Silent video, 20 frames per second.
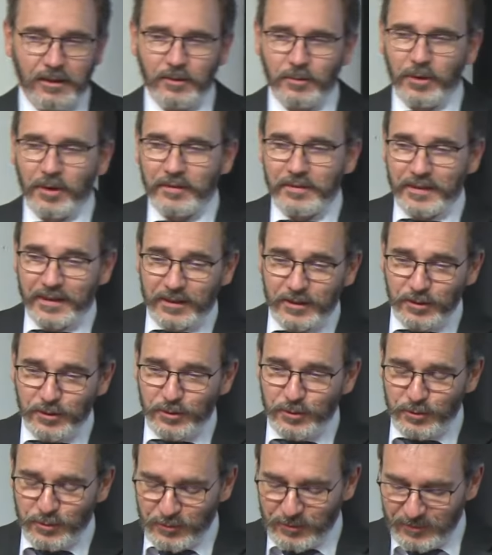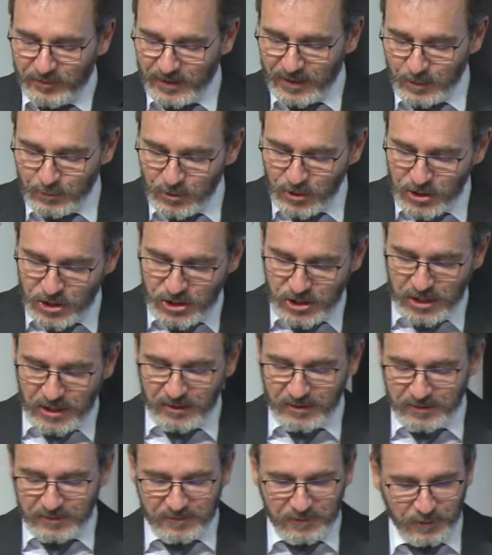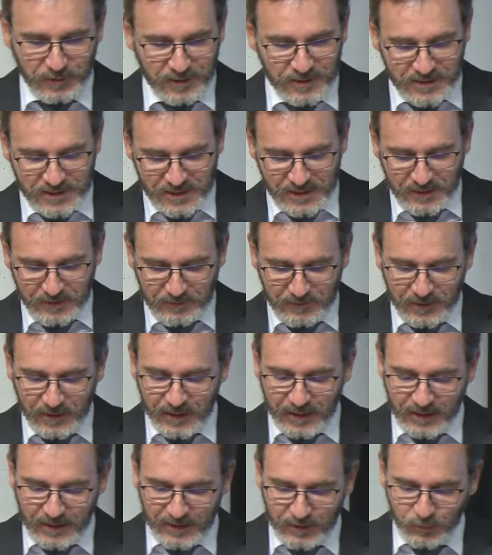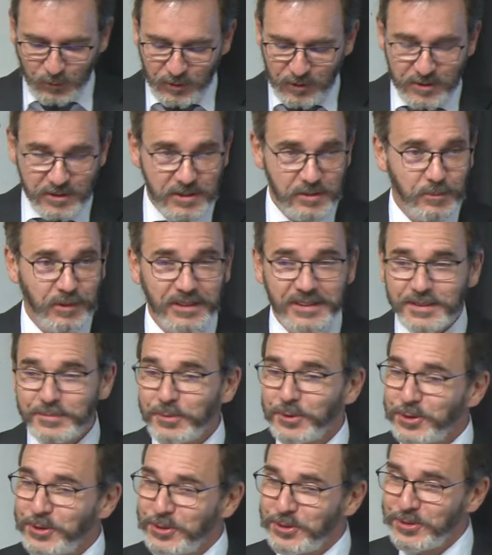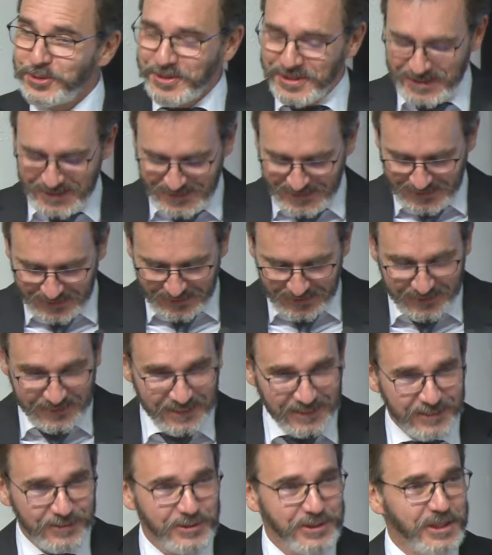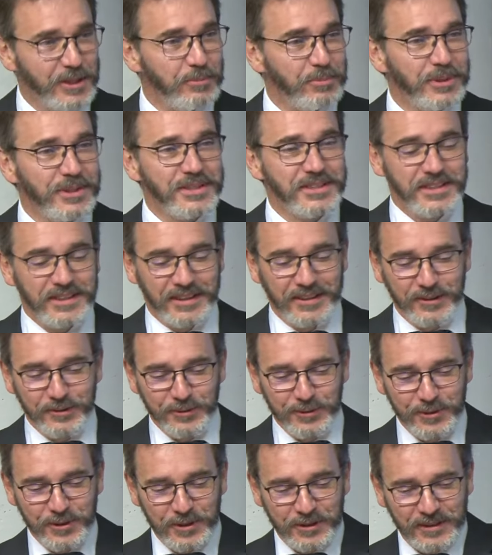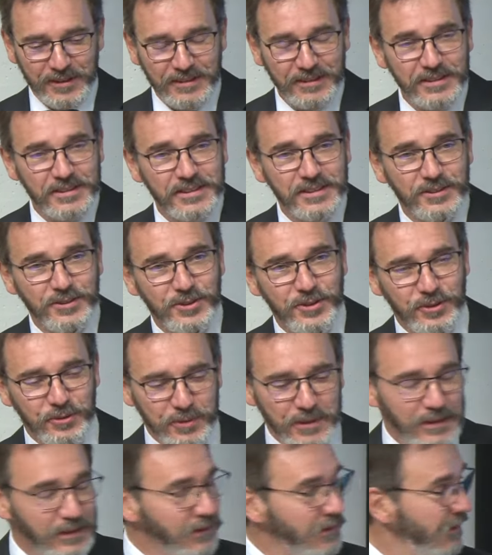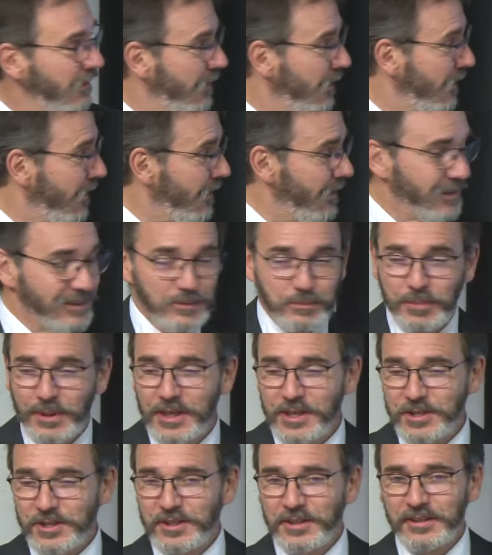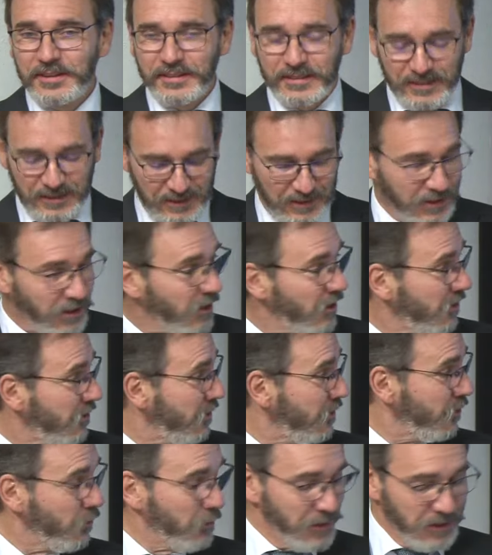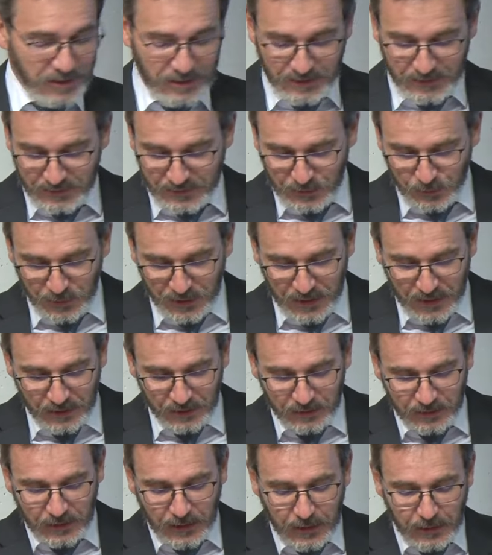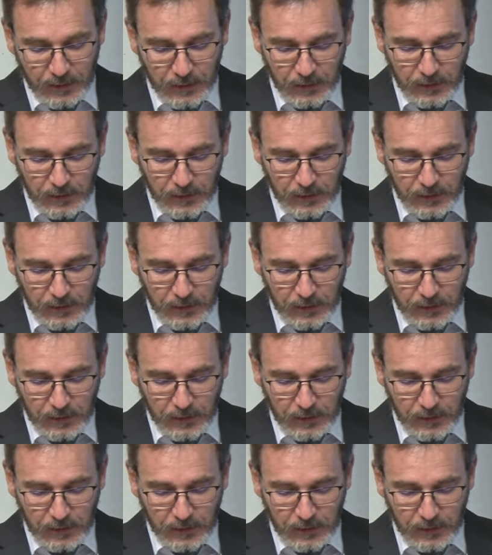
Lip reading: Well, thank you very much, Sharon, for these very kind words. Merci beaucoup. C'est aussi un plaisir et un honneur d'être ici aujourd'hui. It's a pleasure and an honor to be here today.